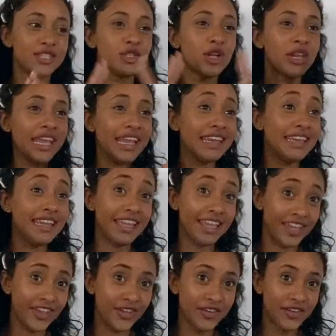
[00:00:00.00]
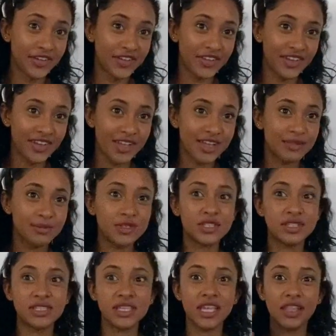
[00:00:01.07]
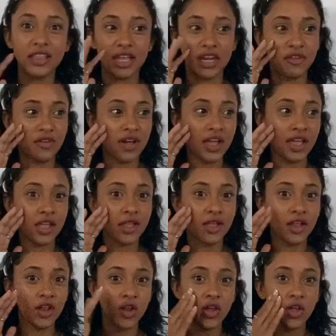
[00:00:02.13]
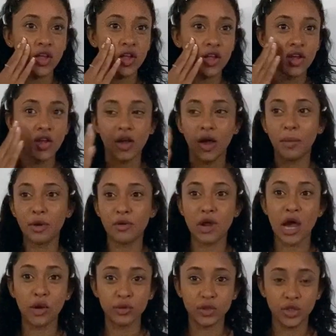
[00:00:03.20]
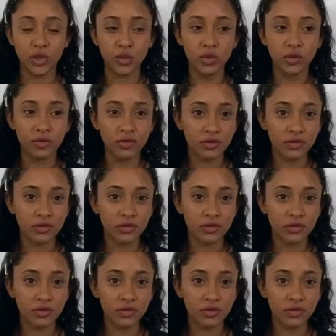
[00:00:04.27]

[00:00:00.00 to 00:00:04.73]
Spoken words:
in the air to say that if I am around you